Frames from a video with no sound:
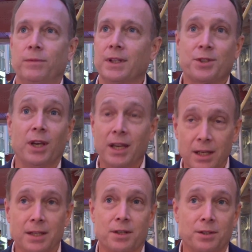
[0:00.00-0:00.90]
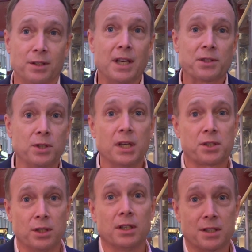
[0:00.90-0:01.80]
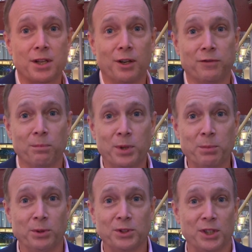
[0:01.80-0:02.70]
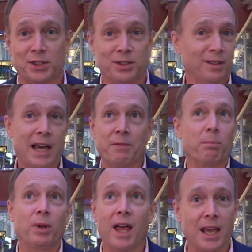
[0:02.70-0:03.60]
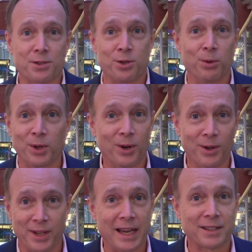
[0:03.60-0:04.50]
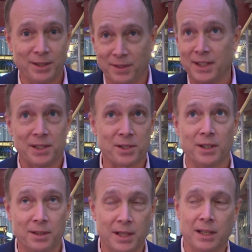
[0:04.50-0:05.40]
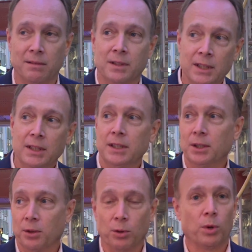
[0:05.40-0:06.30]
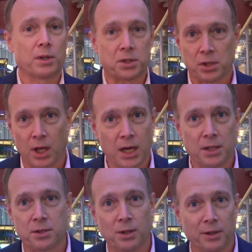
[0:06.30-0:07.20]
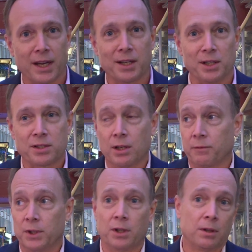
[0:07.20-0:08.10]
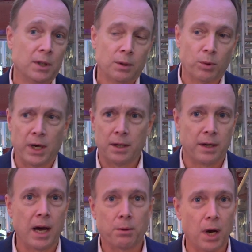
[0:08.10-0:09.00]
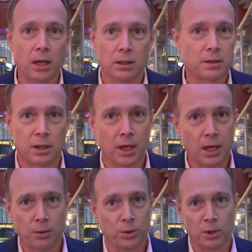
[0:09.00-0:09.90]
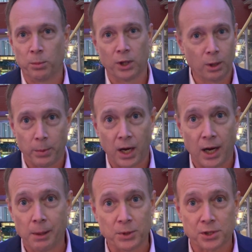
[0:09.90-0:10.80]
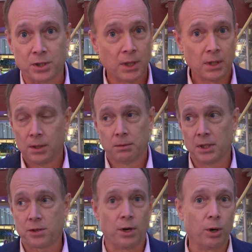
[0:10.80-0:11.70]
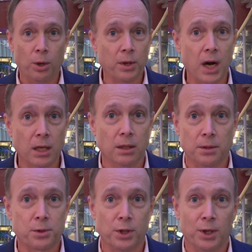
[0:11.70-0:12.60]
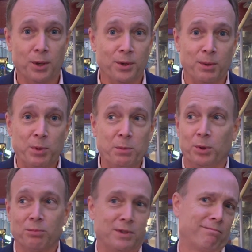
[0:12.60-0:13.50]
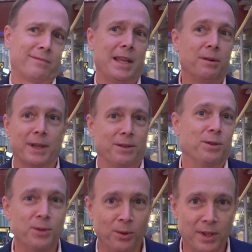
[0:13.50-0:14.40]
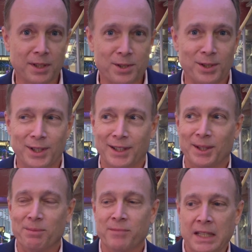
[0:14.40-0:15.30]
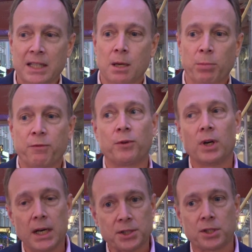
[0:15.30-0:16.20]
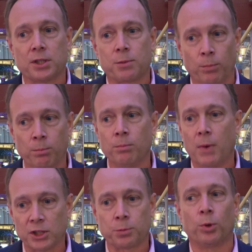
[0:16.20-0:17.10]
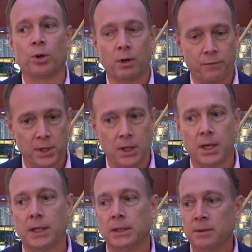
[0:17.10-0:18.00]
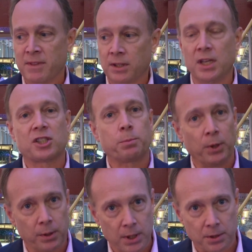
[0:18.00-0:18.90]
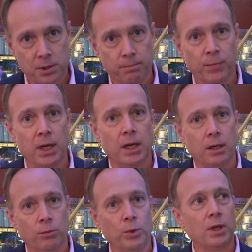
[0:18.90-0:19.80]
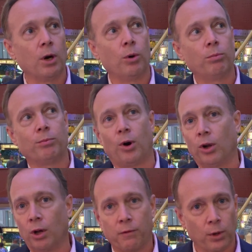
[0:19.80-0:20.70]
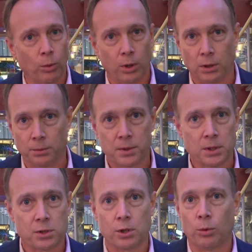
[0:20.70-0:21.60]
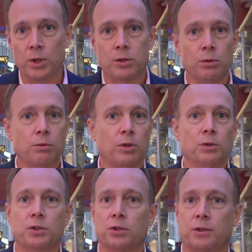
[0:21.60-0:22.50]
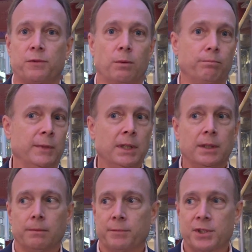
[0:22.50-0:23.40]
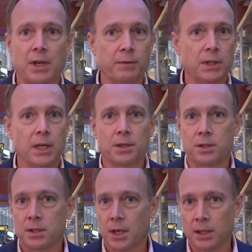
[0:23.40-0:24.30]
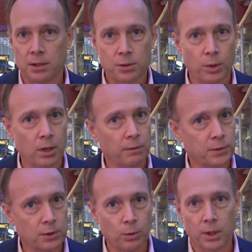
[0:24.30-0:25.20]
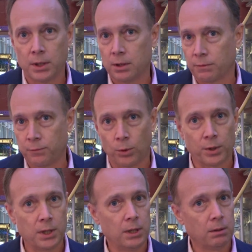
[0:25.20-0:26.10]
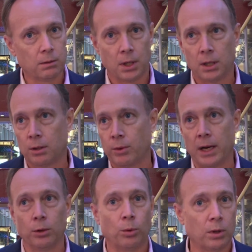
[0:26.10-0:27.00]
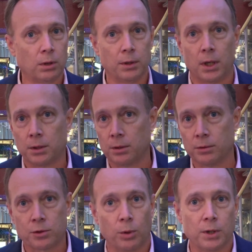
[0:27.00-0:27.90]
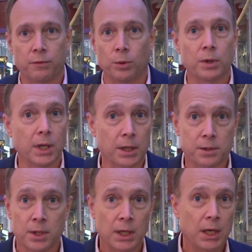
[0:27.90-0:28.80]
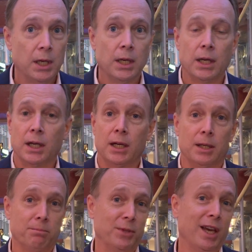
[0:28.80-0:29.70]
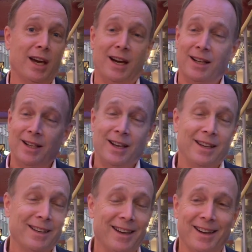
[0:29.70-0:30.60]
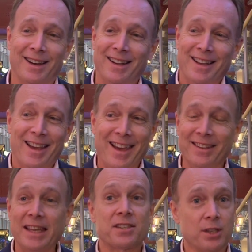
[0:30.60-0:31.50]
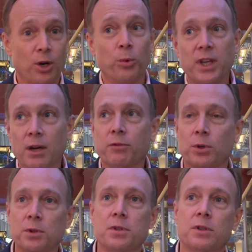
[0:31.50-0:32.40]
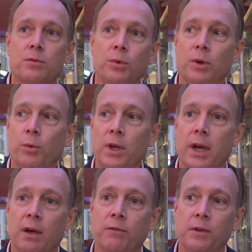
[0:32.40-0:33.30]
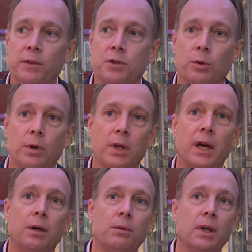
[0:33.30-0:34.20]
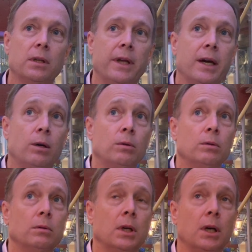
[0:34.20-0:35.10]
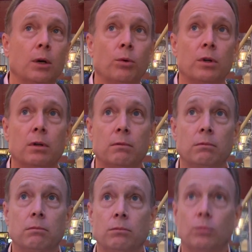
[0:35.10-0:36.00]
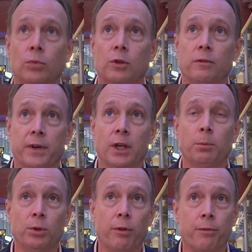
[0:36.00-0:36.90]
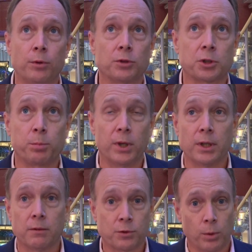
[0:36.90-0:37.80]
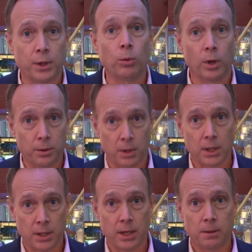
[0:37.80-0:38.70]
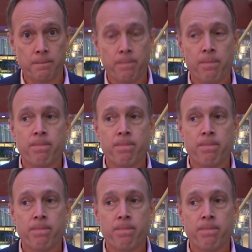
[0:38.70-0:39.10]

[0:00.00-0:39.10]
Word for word: it's it is it's a destination in itself and people just have a blast doing That's all right. the activities and and you know the water slides and all that kind of stuff and here we're at an out island today we're in the middle of bahamas That's right. it's their own island you know that people they don't get to do this um, but for us it's much more of the uh, the experience and right. we go all over the world so we do cruises from seven days to 10 to 12 to 20 to 40 around the world 124 days that's my dream. Um, yeah yeah and they sell we have cruises we, we have inventory out right now uh, we're we're available through spring of 21 right now wow.